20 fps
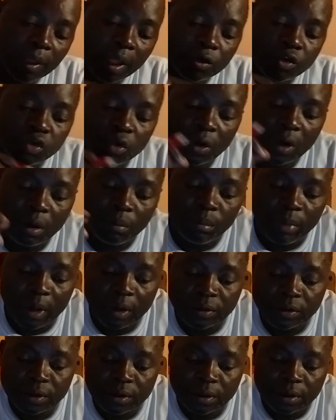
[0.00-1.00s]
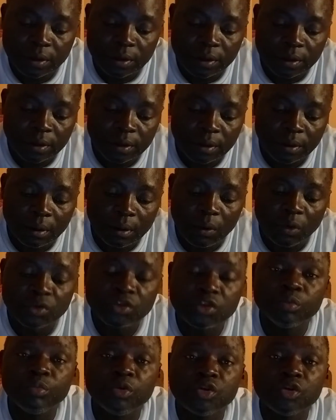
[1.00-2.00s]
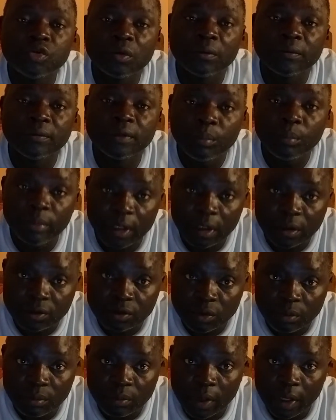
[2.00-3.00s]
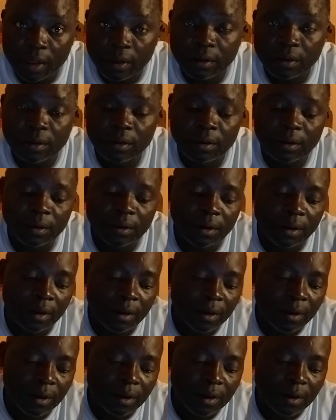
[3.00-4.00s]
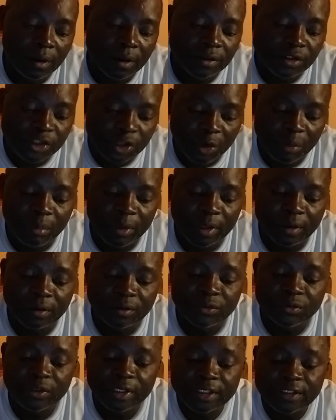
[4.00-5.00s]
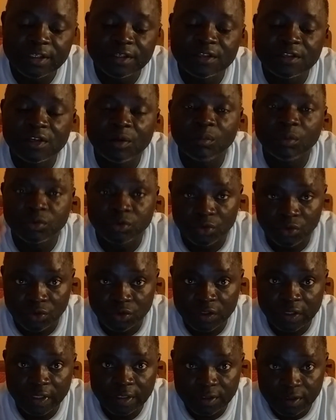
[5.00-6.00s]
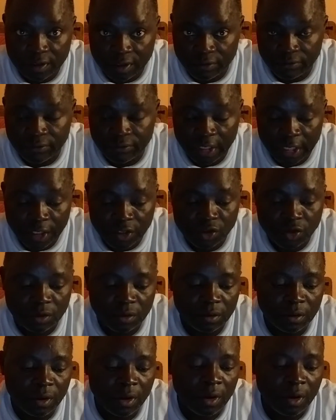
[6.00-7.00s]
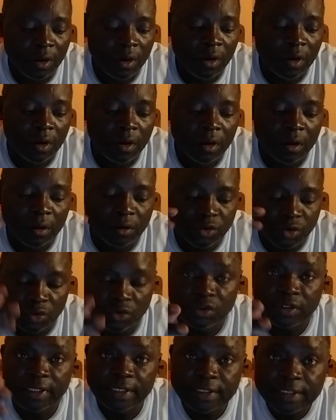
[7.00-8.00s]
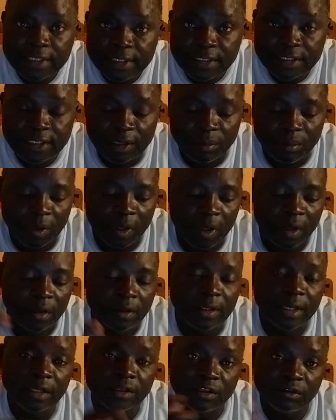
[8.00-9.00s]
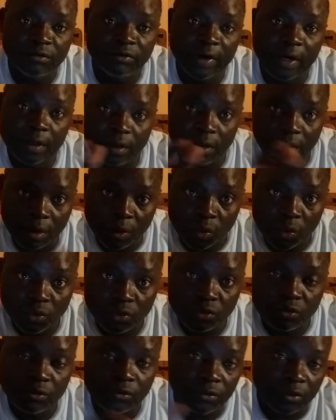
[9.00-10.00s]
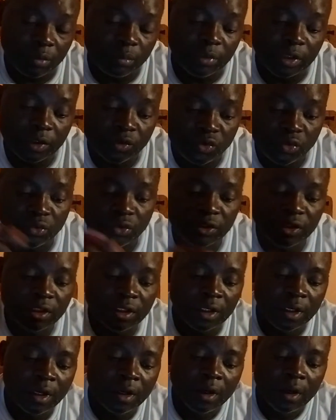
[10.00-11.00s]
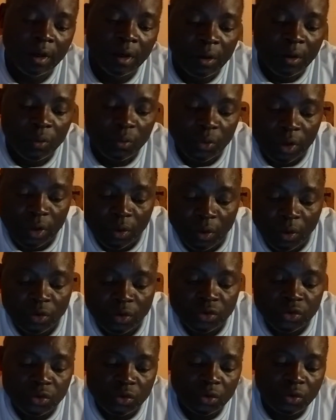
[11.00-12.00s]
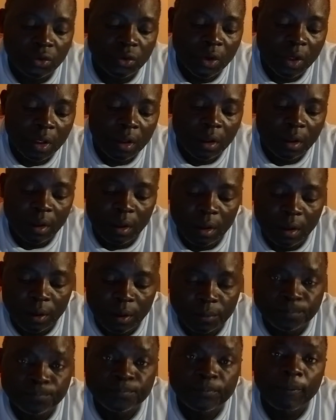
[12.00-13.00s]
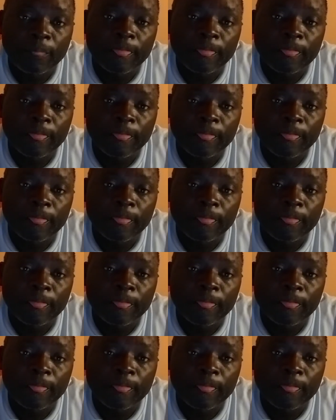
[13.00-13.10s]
talk about the contribution of the Belgium and German to the system of social stratification, social system that divided the Hutu from the Tutsi. We also talk